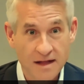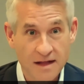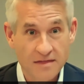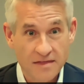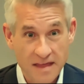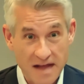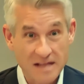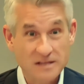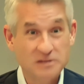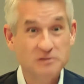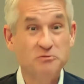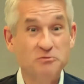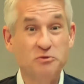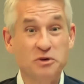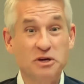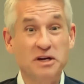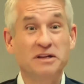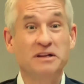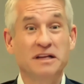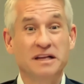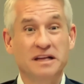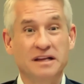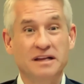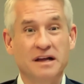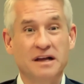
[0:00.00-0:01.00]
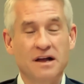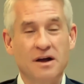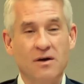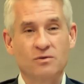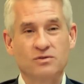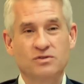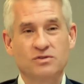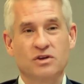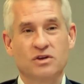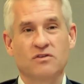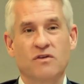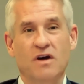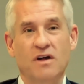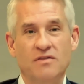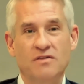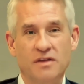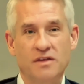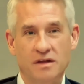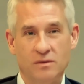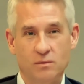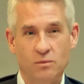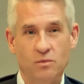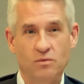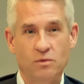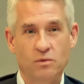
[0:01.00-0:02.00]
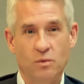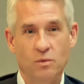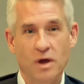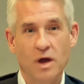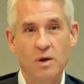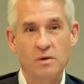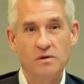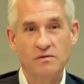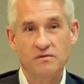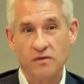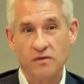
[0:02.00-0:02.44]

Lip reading: That's really sort of, I think, the where we